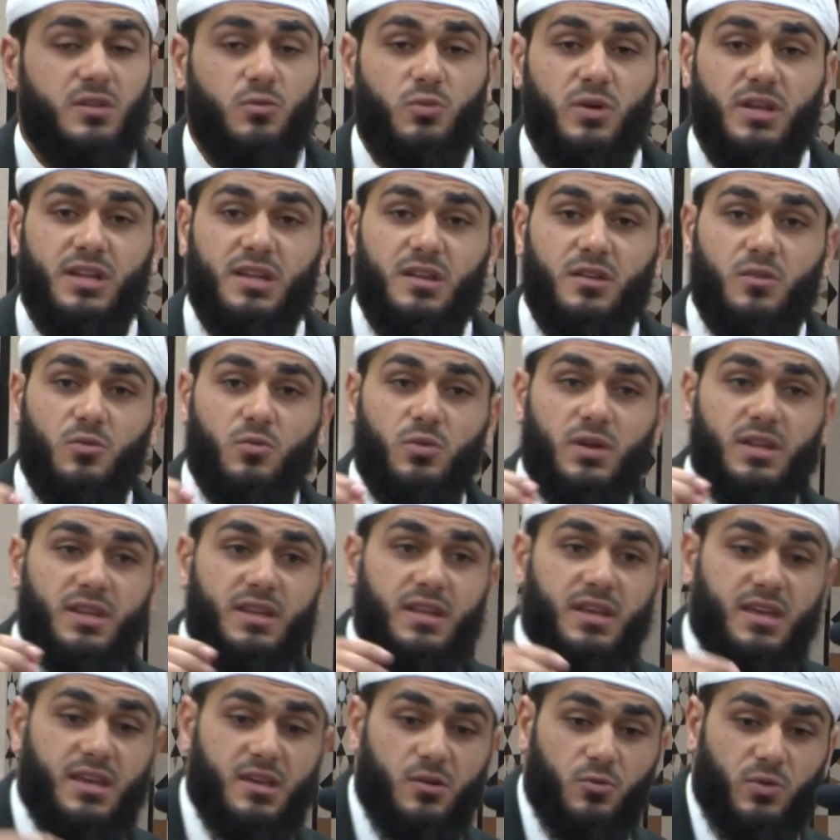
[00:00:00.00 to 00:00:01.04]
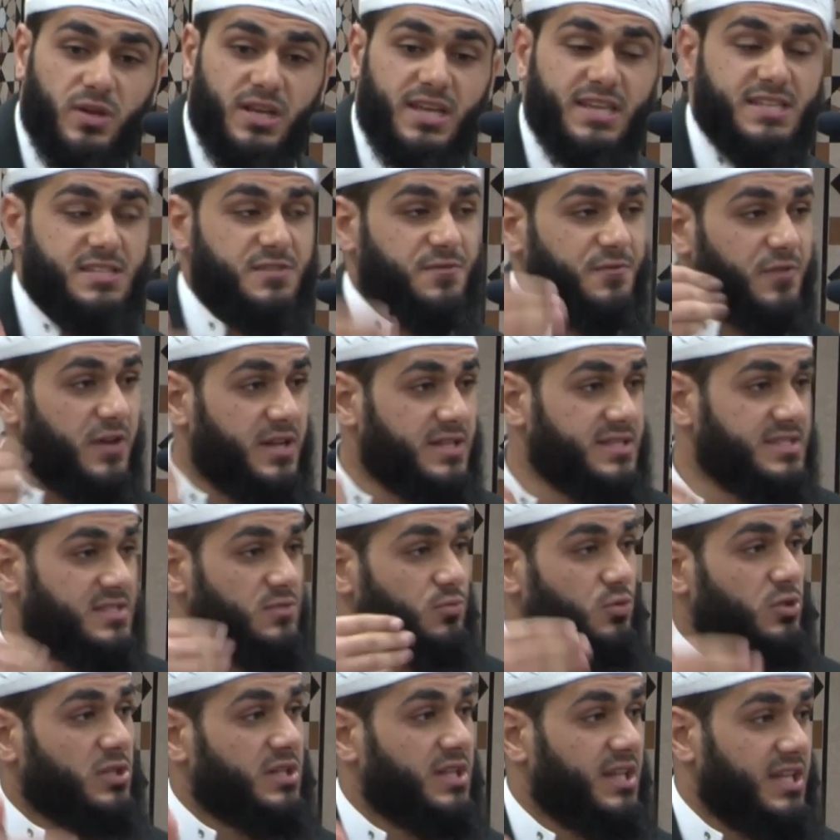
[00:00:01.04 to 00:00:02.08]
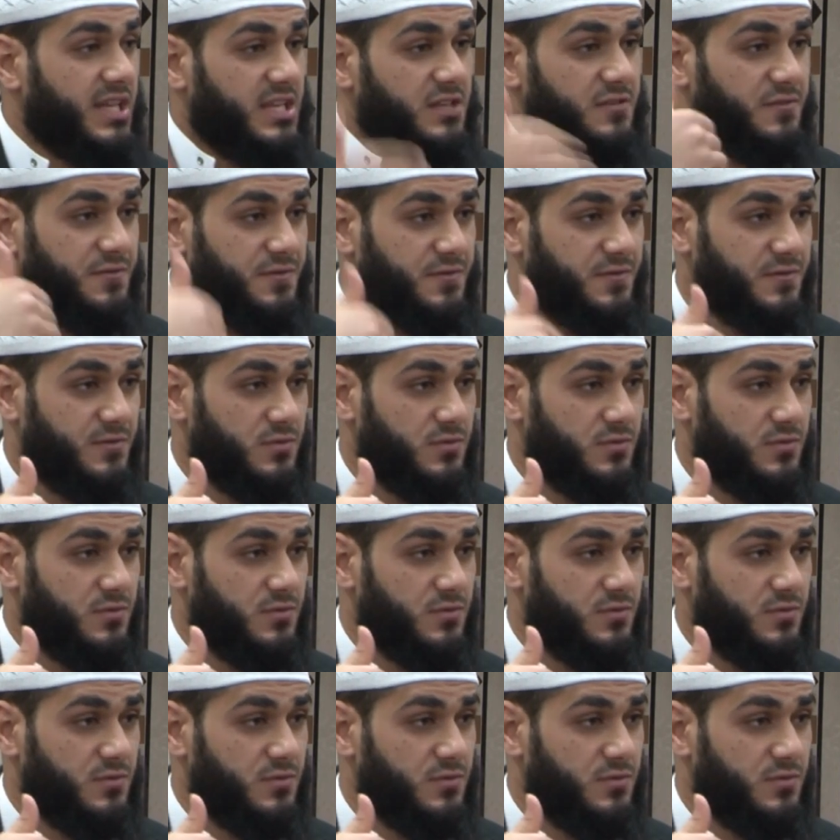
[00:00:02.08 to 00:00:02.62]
when his friends would leave